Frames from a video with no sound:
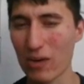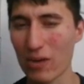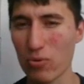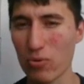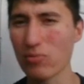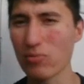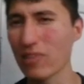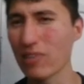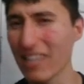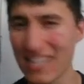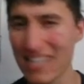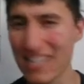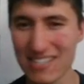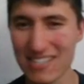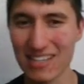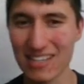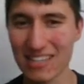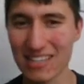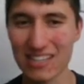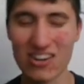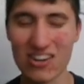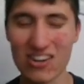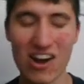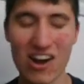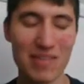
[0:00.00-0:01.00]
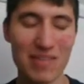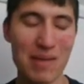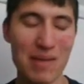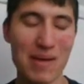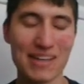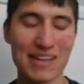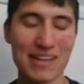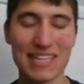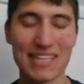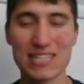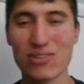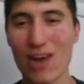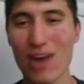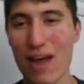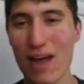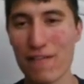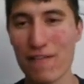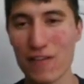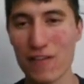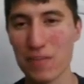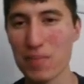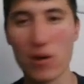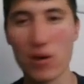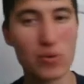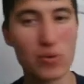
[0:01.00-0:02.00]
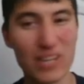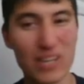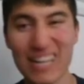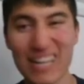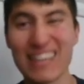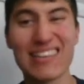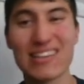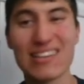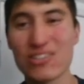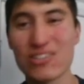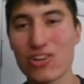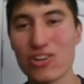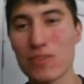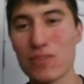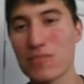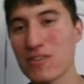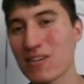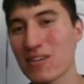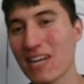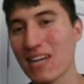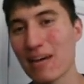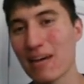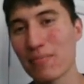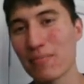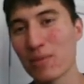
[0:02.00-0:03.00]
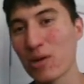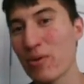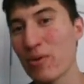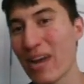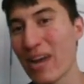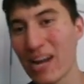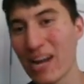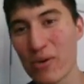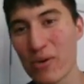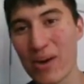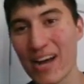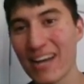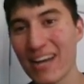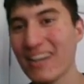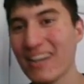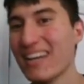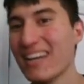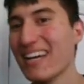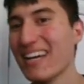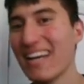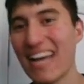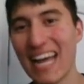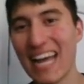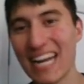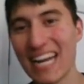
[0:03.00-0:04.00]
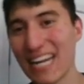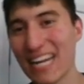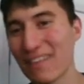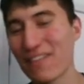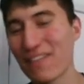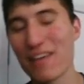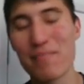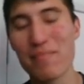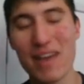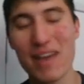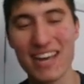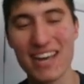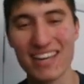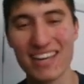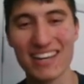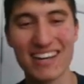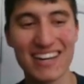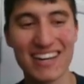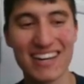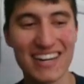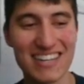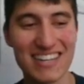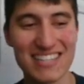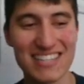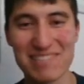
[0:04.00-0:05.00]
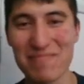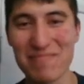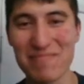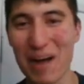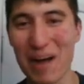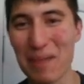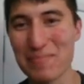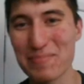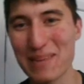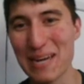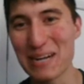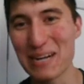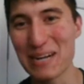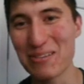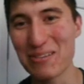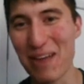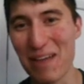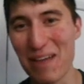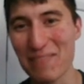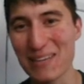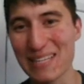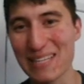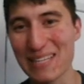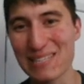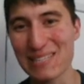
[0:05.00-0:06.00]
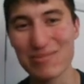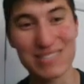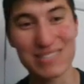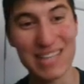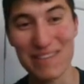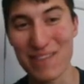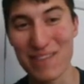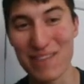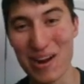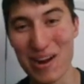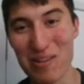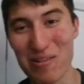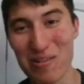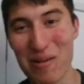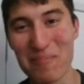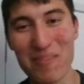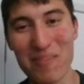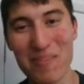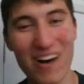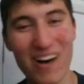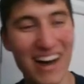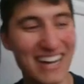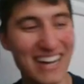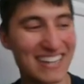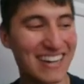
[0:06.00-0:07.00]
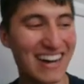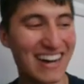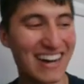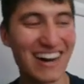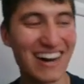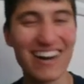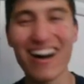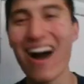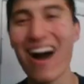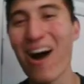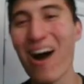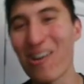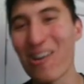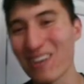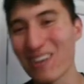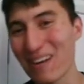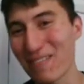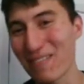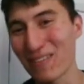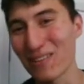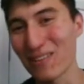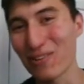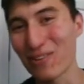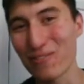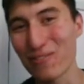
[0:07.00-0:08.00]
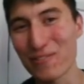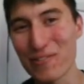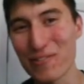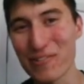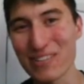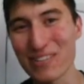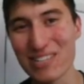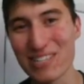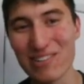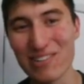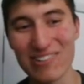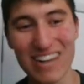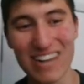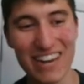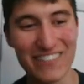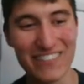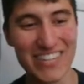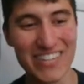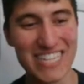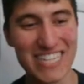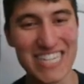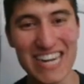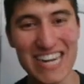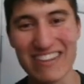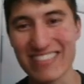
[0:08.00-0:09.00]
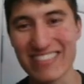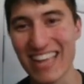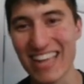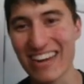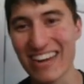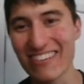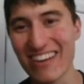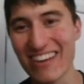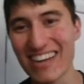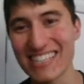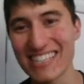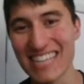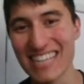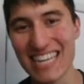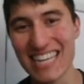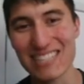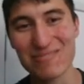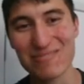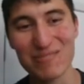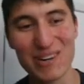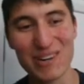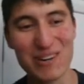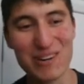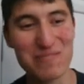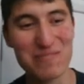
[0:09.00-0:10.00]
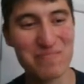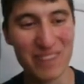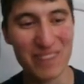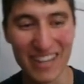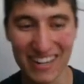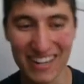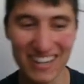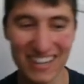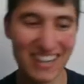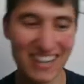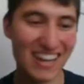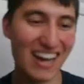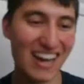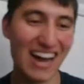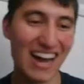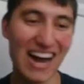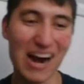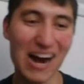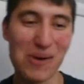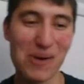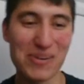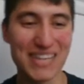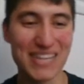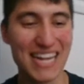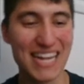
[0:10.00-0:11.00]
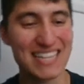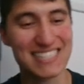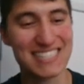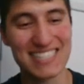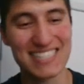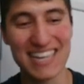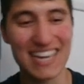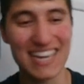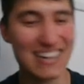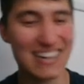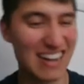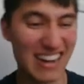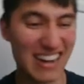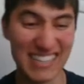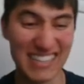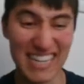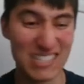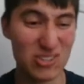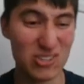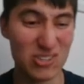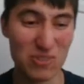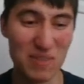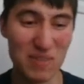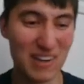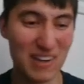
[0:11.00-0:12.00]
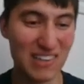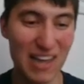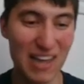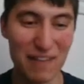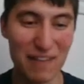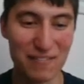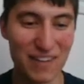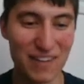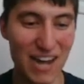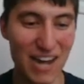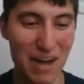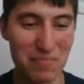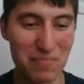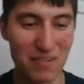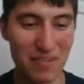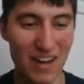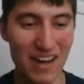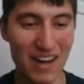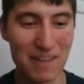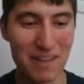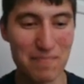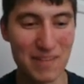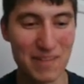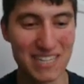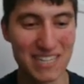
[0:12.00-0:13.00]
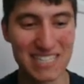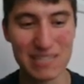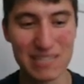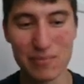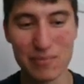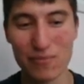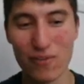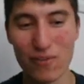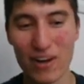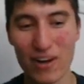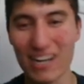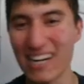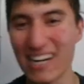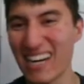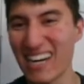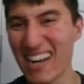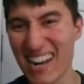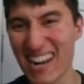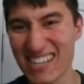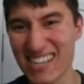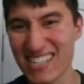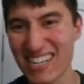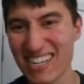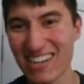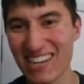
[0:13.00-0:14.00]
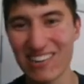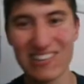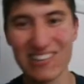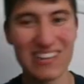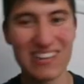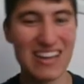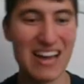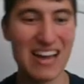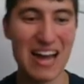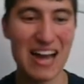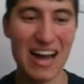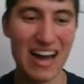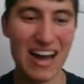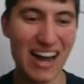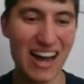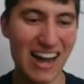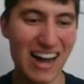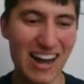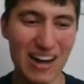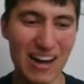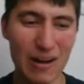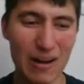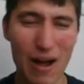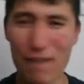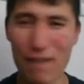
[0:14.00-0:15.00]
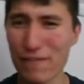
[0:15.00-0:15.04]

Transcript: were released at the time they made this graphic, but I'll link in the description down below anyway. And if they make some updated graphics, which they very well might, I'll definitely look forward to it and be sharing that around as well. But with that said, that's sort of my Love Cup Meta Simplified in a nutshell. I